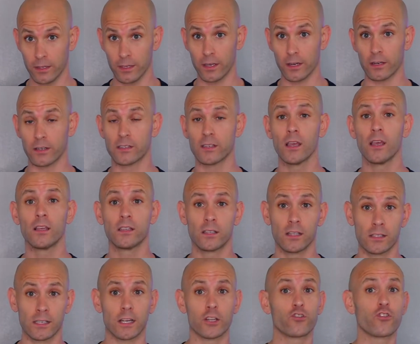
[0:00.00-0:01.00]
years
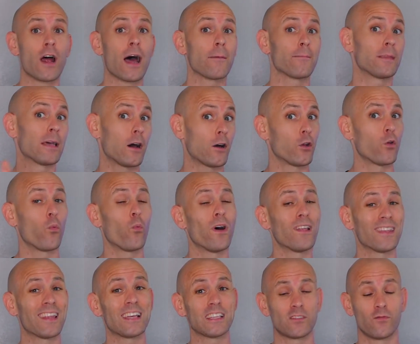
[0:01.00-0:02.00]
since I dropped down to
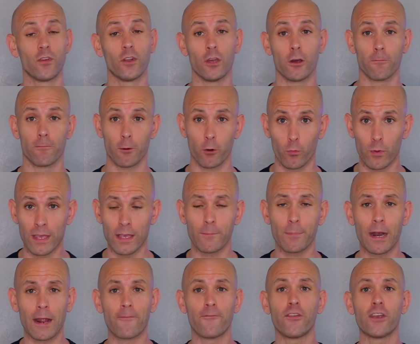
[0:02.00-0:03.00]
one less video per
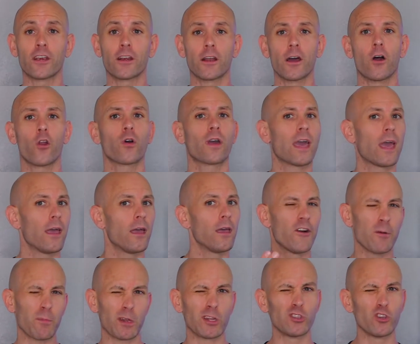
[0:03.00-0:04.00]
week. But I figured out, okay,
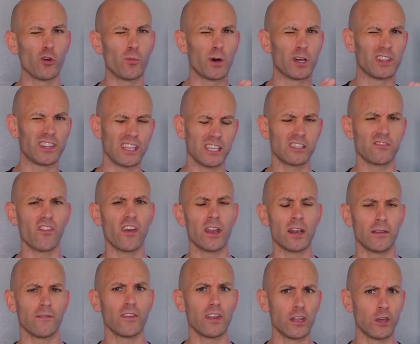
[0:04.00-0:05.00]
if I'm gonna do about this
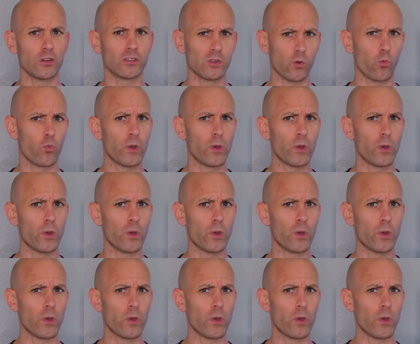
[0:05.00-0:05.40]
many videos a